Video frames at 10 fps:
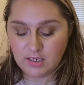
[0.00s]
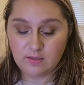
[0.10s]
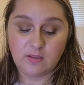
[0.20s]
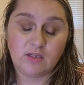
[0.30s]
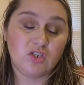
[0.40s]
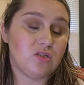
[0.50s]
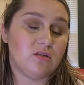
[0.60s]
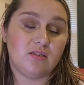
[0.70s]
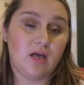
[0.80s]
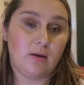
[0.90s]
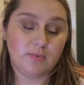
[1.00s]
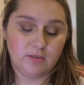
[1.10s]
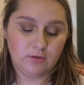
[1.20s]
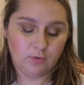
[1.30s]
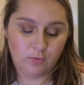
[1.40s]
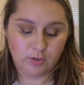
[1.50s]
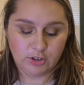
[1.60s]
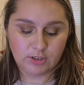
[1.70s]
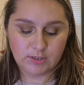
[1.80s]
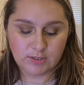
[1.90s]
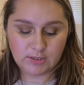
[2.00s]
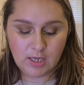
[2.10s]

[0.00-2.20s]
I think it just looks absolutely gorgeous.